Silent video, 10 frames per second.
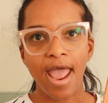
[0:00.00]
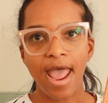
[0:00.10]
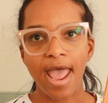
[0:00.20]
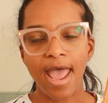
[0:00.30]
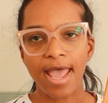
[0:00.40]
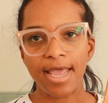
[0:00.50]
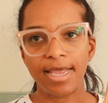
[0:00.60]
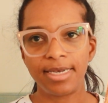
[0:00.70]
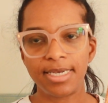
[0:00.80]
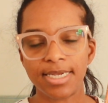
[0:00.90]

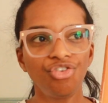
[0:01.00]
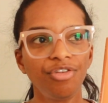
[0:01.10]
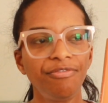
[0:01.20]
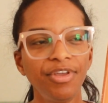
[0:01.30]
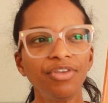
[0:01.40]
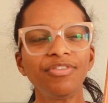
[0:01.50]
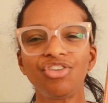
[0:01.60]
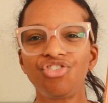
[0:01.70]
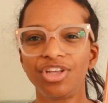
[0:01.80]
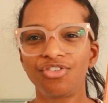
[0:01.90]
and she feels
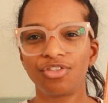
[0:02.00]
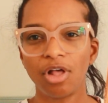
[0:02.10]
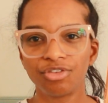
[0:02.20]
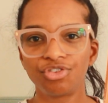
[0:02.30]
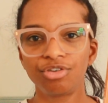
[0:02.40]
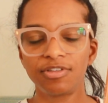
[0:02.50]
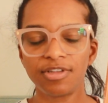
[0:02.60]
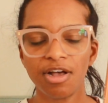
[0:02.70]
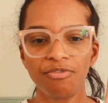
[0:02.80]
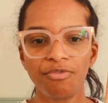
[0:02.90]
that she has lost
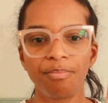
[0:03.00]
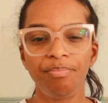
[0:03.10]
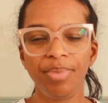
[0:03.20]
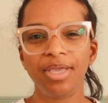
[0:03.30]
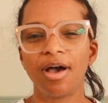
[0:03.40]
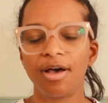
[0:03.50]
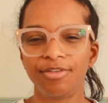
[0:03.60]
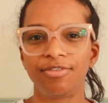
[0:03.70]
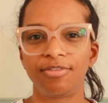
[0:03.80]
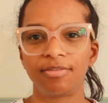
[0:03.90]
herself
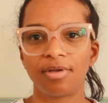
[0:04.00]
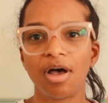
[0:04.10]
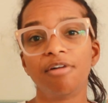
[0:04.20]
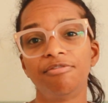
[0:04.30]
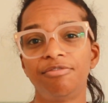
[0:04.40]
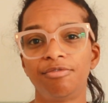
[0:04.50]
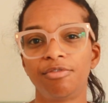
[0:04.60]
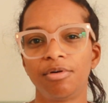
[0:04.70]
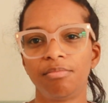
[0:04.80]
because of